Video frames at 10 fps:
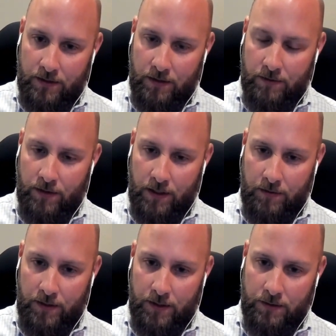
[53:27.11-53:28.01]
are in front
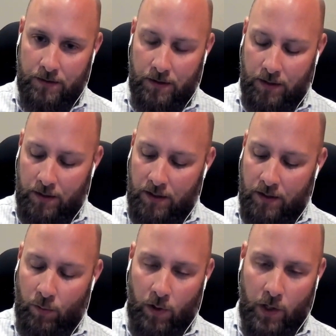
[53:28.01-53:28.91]
of you?
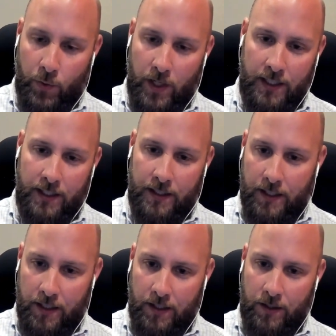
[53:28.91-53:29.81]
What do I need to
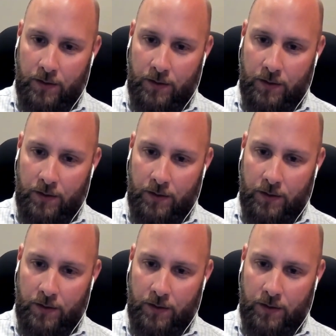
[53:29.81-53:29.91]
know?